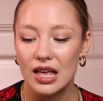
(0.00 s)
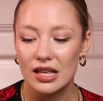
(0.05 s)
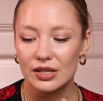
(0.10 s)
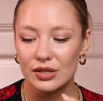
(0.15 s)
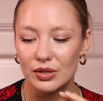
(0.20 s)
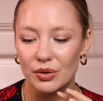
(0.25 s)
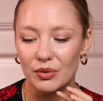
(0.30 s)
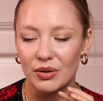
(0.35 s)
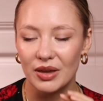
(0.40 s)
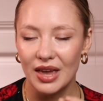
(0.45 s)

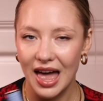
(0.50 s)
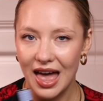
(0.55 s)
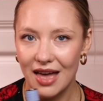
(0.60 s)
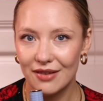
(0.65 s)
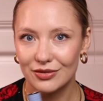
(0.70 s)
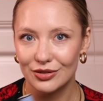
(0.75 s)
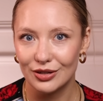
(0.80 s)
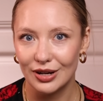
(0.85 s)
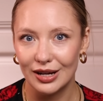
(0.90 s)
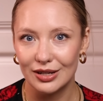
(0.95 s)
So you
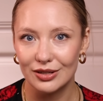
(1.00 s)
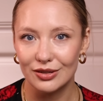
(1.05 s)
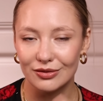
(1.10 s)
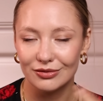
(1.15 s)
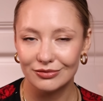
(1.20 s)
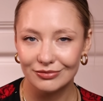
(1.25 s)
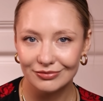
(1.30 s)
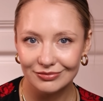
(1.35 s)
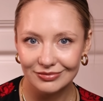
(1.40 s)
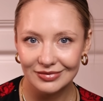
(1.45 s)
have to kind of